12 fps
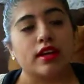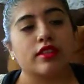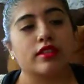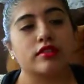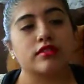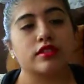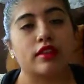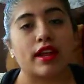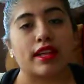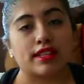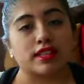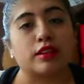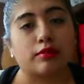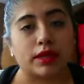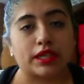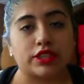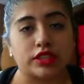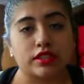those are instant
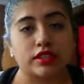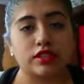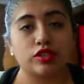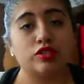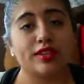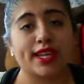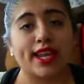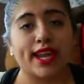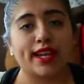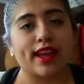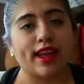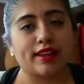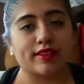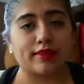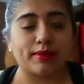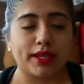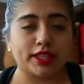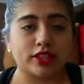pictures, so you can't edit the
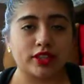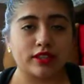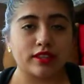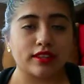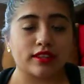picture.